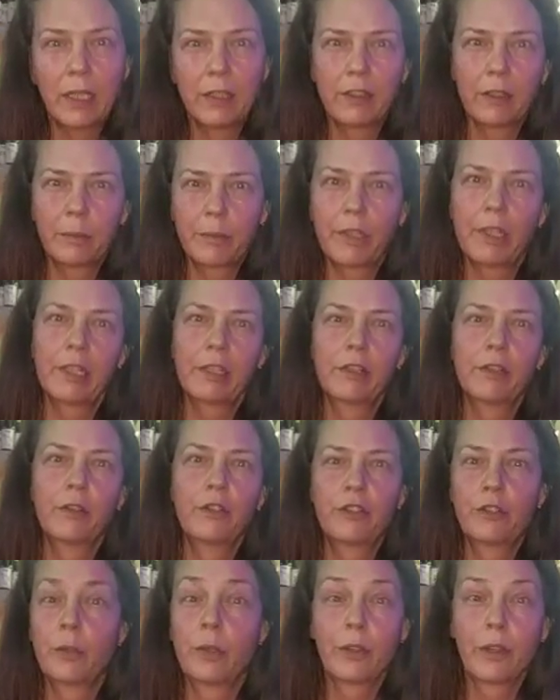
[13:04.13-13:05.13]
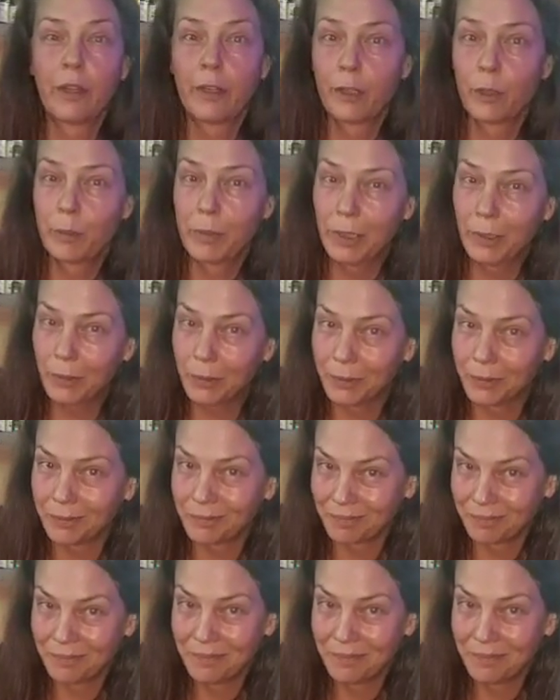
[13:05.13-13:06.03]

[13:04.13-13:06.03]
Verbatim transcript: end up diagnosed with autoimmune